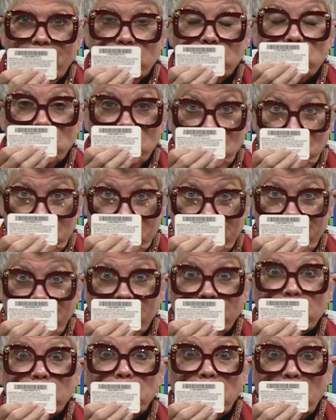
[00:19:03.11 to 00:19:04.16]
Do you see
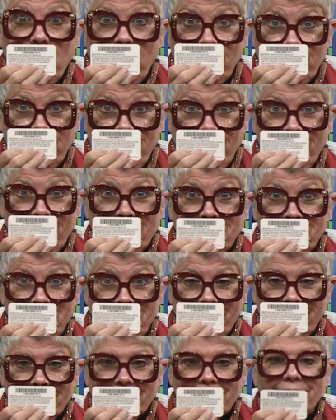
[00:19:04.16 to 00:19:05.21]
the barcode?
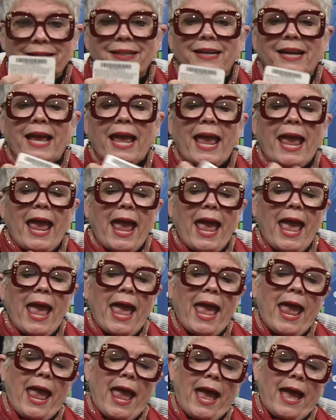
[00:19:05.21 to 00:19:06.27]

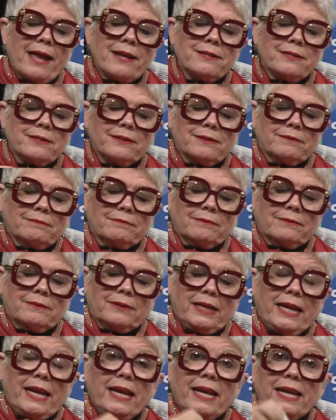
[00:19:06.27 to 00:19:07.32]
And
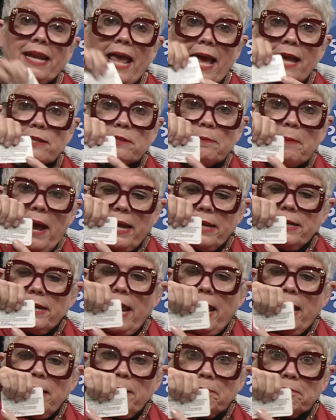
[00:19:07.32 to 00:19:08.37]
it has my
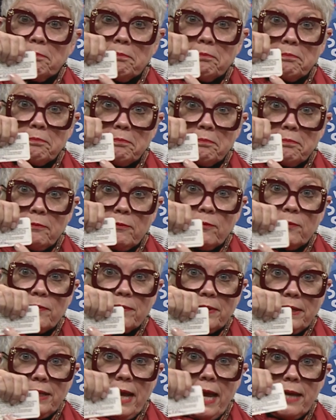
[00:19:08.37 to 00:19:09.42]
name.
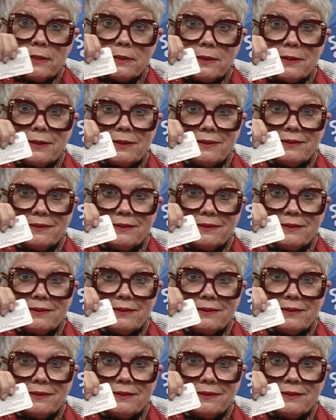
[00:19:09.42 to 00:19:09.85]
Yes.